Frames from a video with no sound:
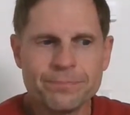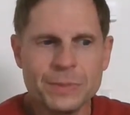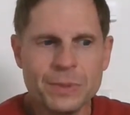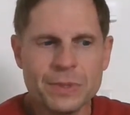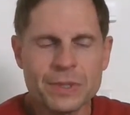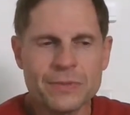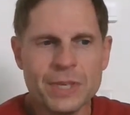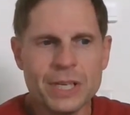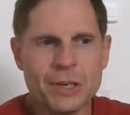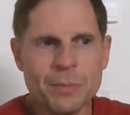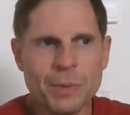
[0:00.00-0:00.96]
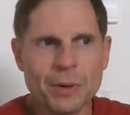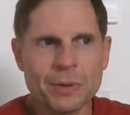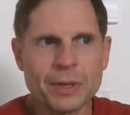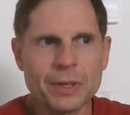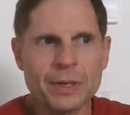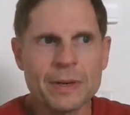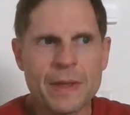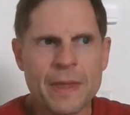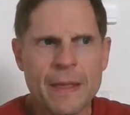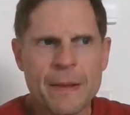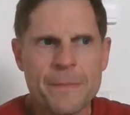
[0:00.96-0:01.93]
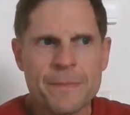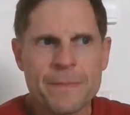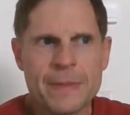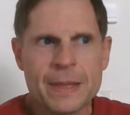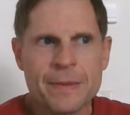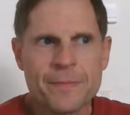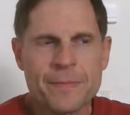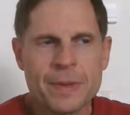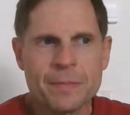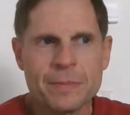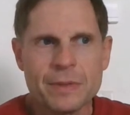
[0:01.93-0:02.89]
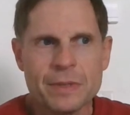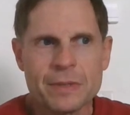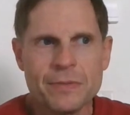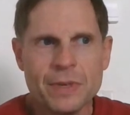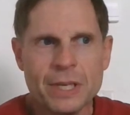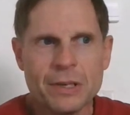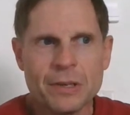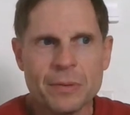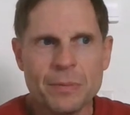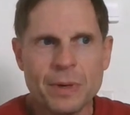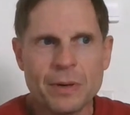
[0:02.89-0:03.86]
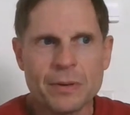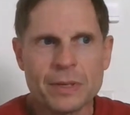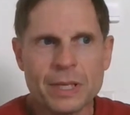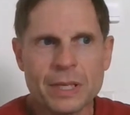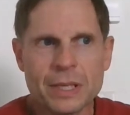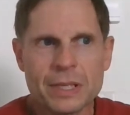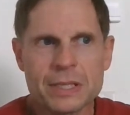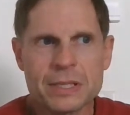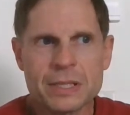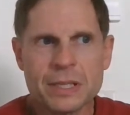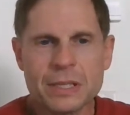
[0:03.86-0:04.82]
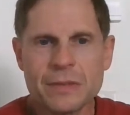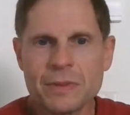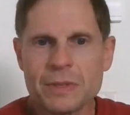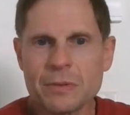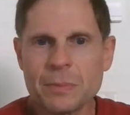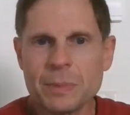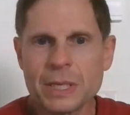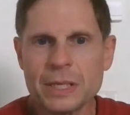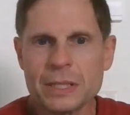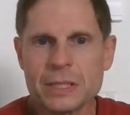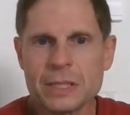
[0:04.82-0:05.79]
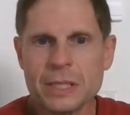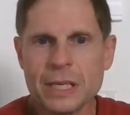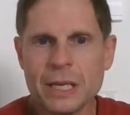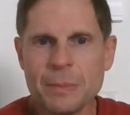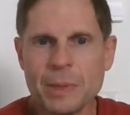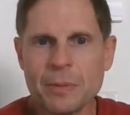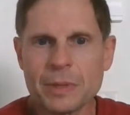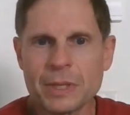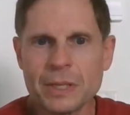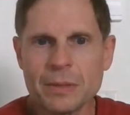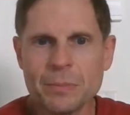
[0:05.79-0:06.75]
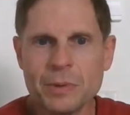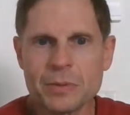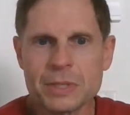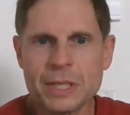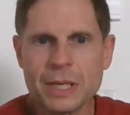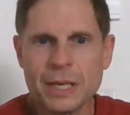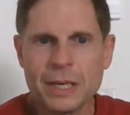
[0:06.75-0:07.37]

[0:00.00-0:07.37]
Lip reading: doing this video about her. I'm doing this video about this individual because she came out with the most